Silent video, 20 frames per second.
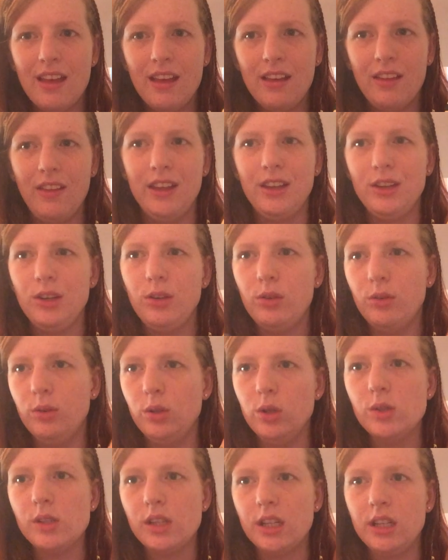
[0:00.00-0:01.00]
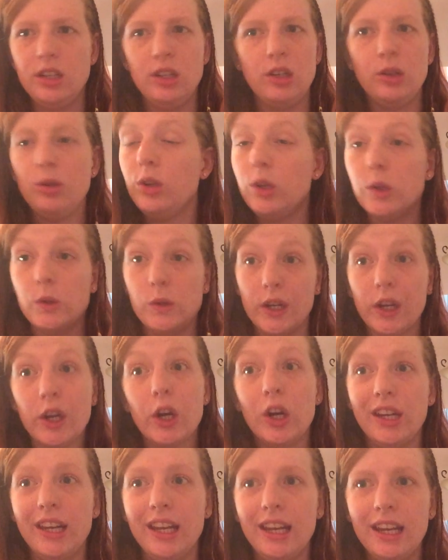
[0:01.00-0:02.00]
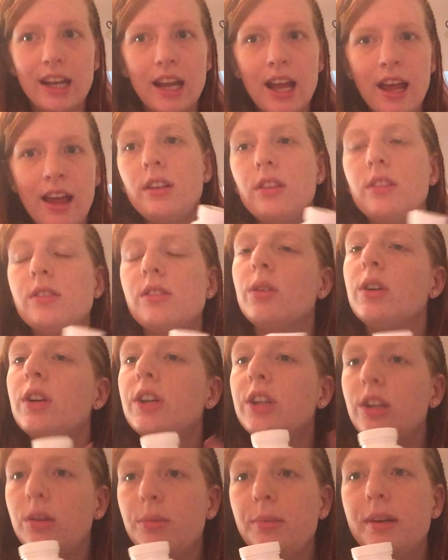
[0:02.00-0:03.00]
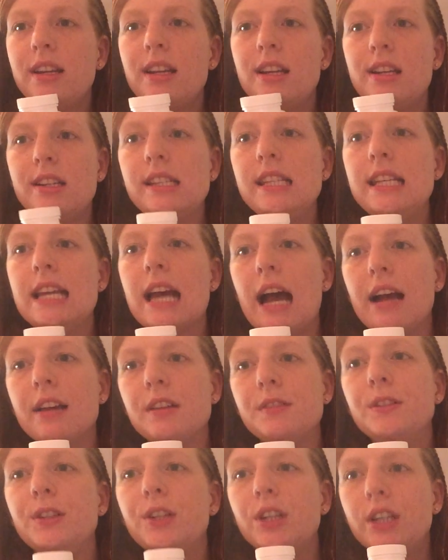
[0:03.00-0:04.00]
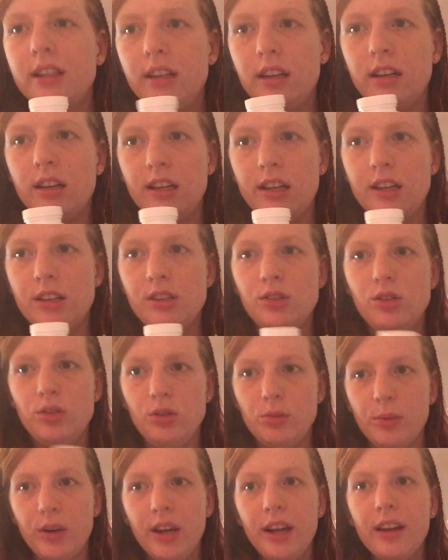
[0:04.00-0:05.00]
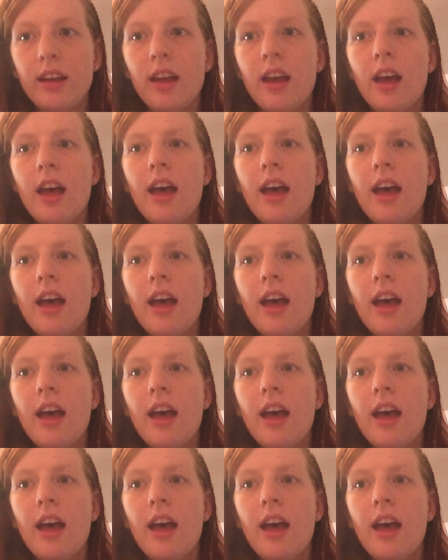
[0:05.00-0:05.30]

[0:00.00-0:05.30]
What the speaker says: Like you use it cooking. So curcumin is the active ingredient in turmeric